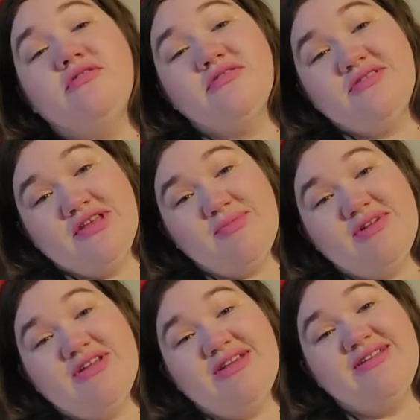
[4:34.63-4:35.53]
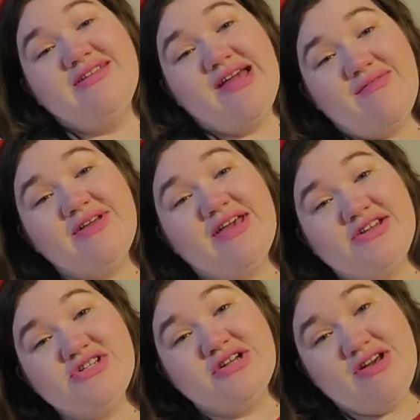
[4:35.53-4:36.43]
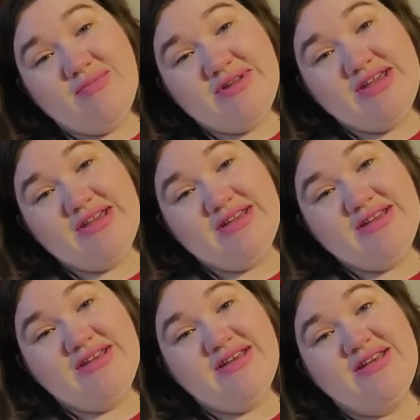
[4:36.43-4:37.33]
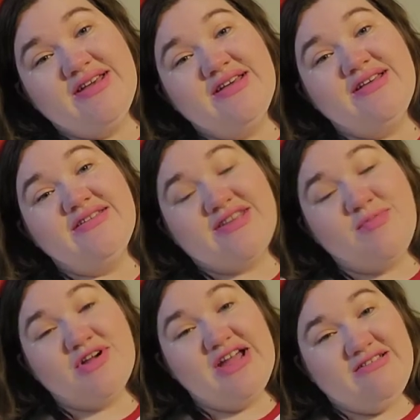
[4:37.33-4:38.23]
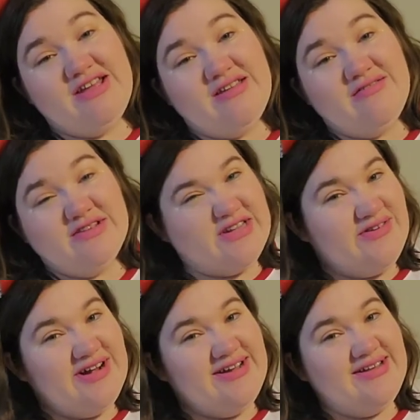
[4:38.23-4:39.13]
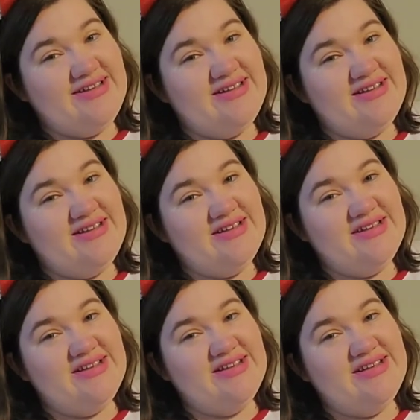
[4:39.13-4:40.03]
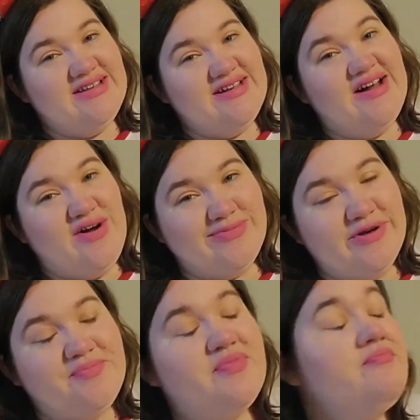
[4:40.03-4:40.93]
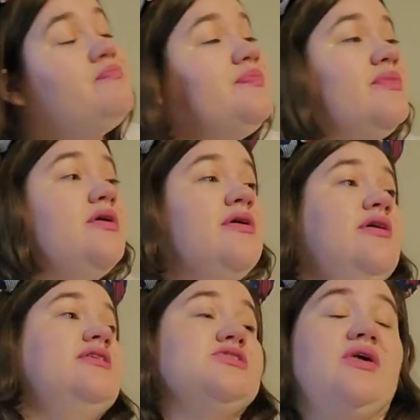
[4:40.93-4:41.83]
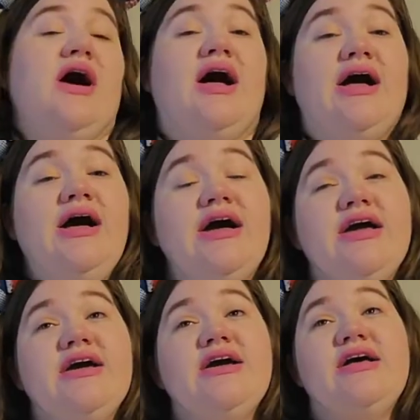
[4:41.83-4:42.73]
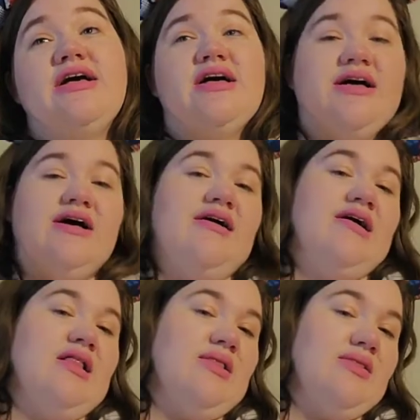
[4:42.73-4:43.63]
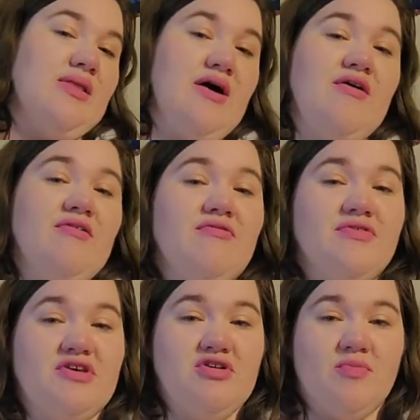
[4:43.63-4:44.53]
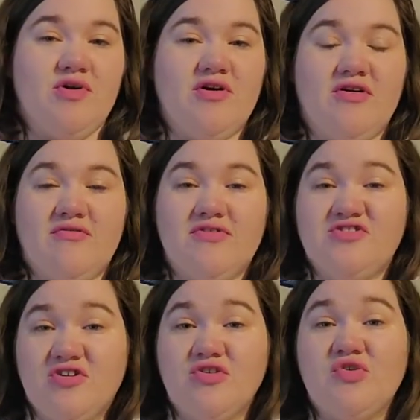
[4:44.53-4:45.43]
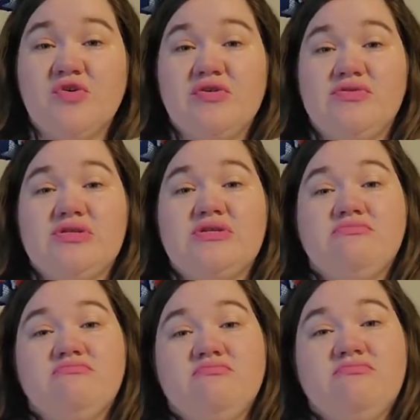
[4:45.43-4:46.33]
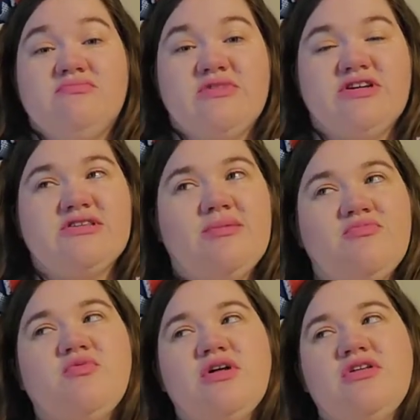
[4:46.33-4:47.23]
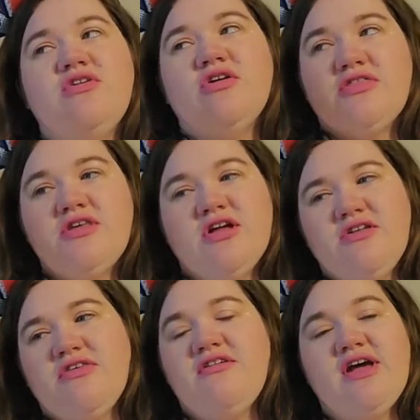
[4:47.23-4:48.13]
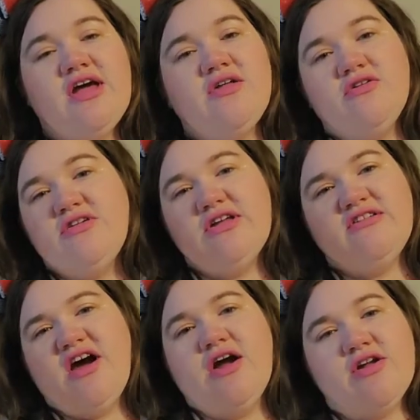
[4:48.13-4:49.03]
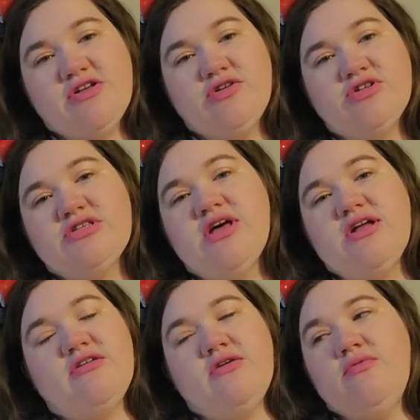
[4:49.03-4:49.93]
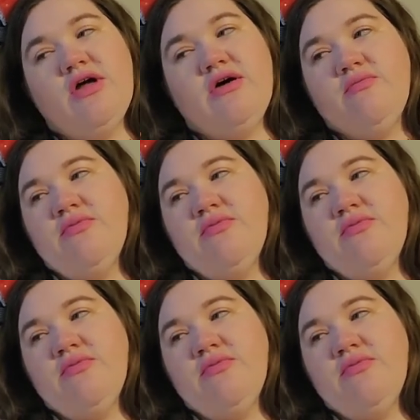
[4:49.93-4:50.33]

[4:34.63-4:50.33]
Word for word: Limited Navigation Company, Skipper Canteen. Is that right? I hope so. So I love the humor of the Jungle Cruise, except when you're at the end of the day and you're dead tired and you're just like, dude, no,